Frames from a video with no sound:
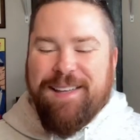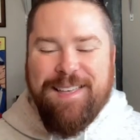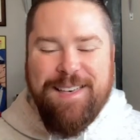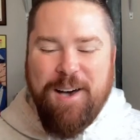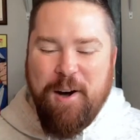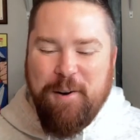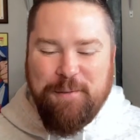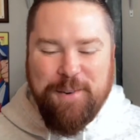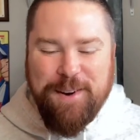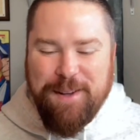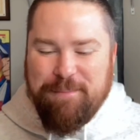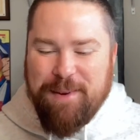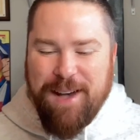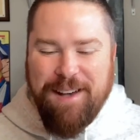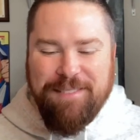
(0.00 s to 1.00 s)
Over and
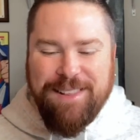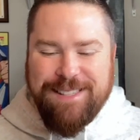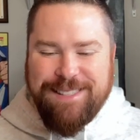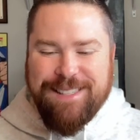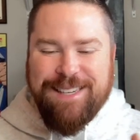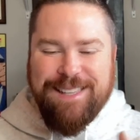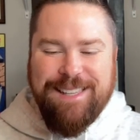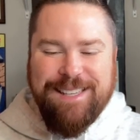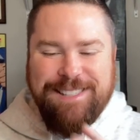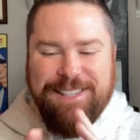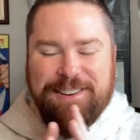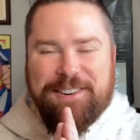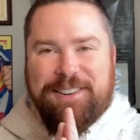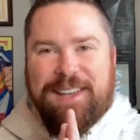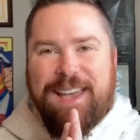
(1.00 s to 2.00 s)
above, listen to this
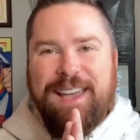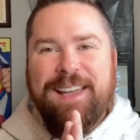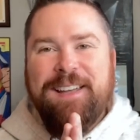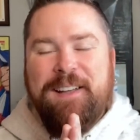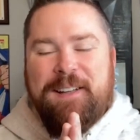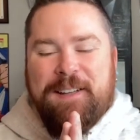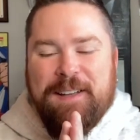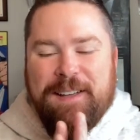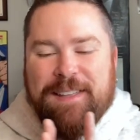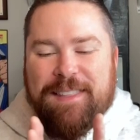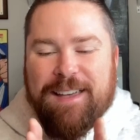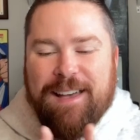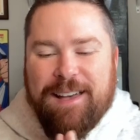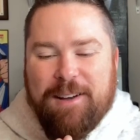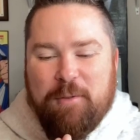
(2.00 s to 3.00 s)
here, okay?
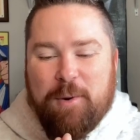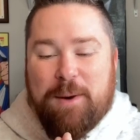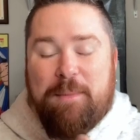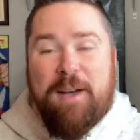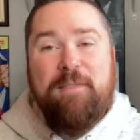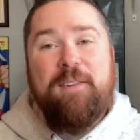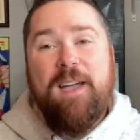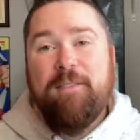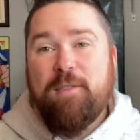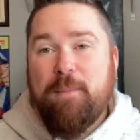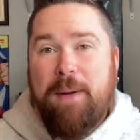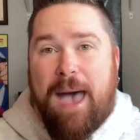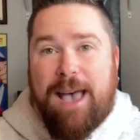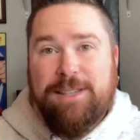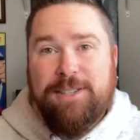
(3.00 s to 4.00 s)
Uh, one of my favorite
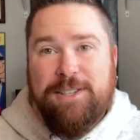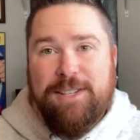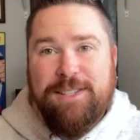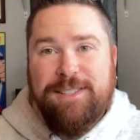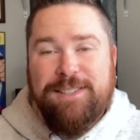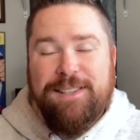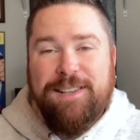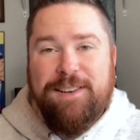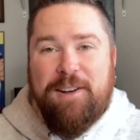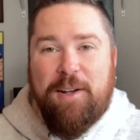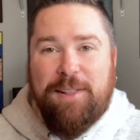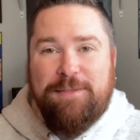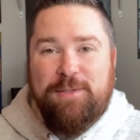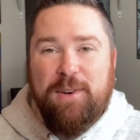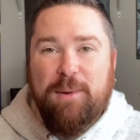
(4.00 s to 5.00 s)
passages in all
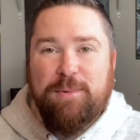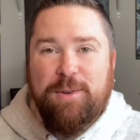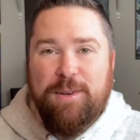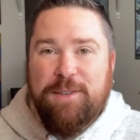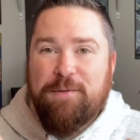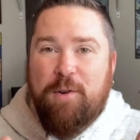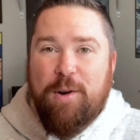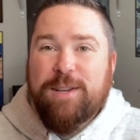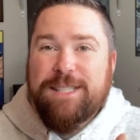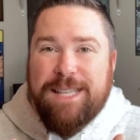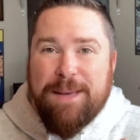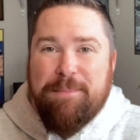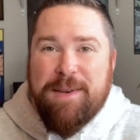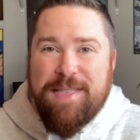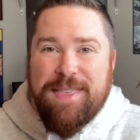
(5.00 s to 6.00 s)
of Scripture is 1
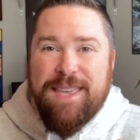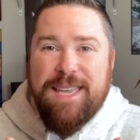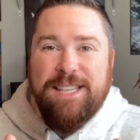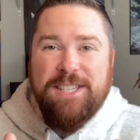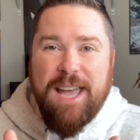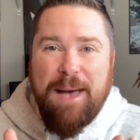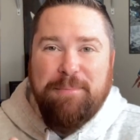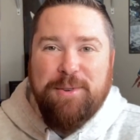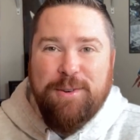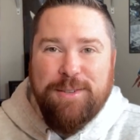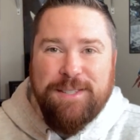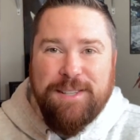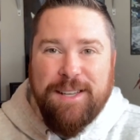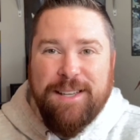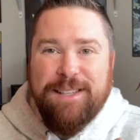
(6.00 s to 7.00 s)
Timothy chapter
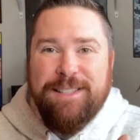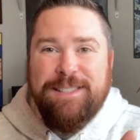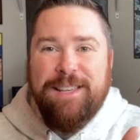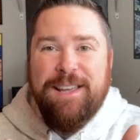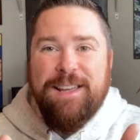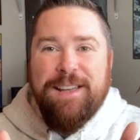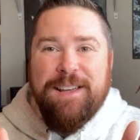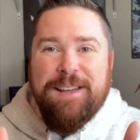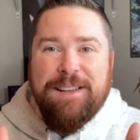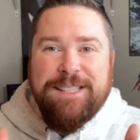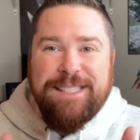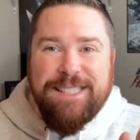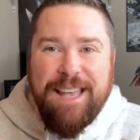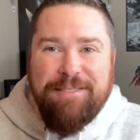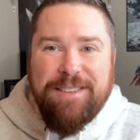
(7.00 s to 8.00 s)
6,
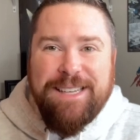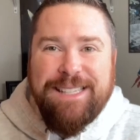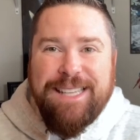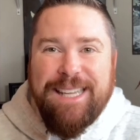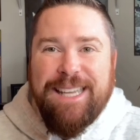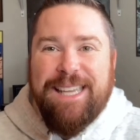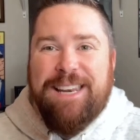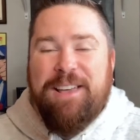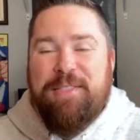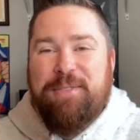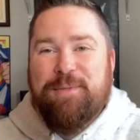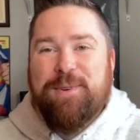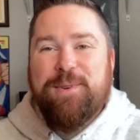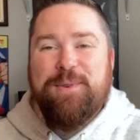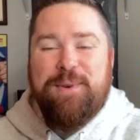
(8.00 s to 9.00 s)
17
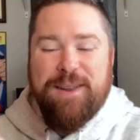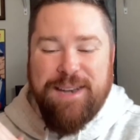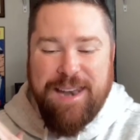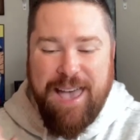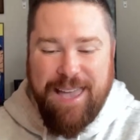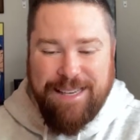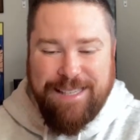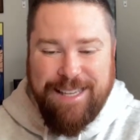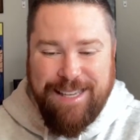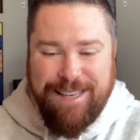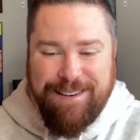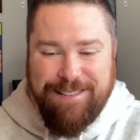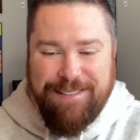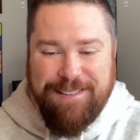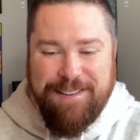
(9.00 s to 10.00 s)
through 19.
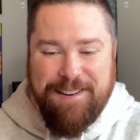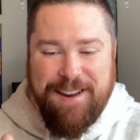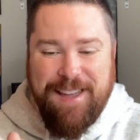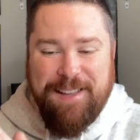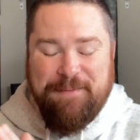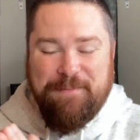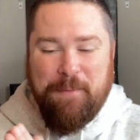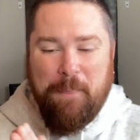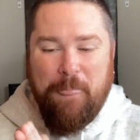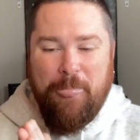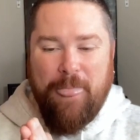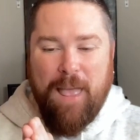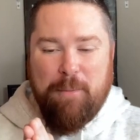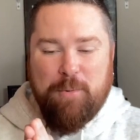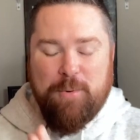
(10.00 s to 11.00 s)
All right?
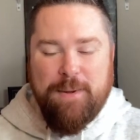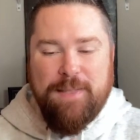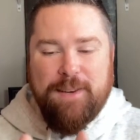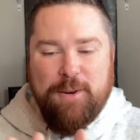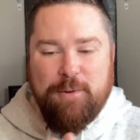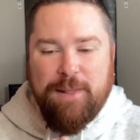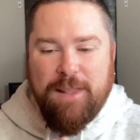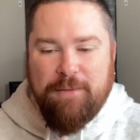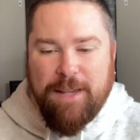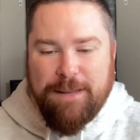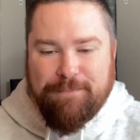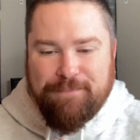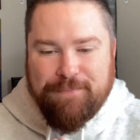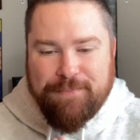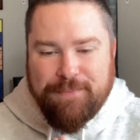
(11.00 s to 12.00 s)
I'm going to read the New Living.
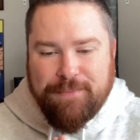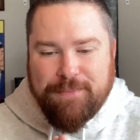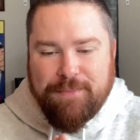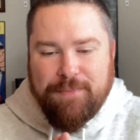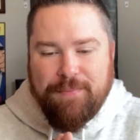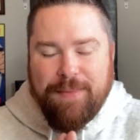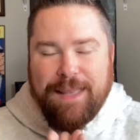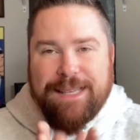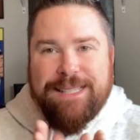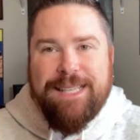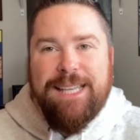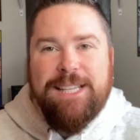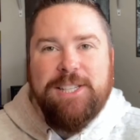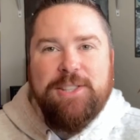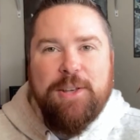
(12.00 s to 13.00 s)

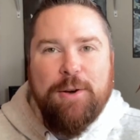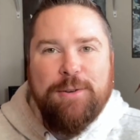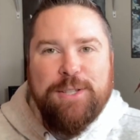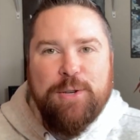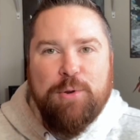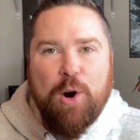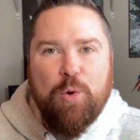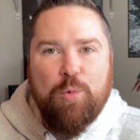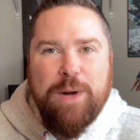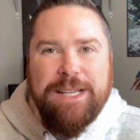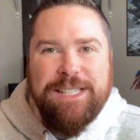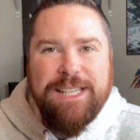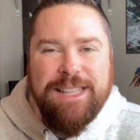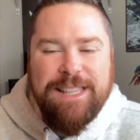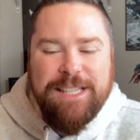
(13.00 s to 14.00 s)
Teach those who are
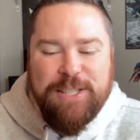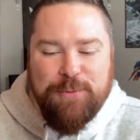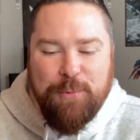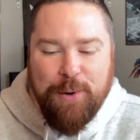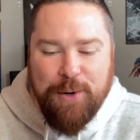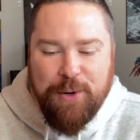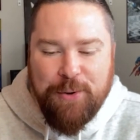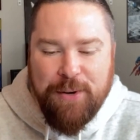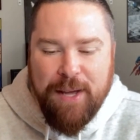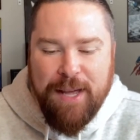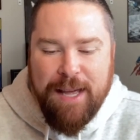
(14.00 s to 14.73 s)
rich in this world,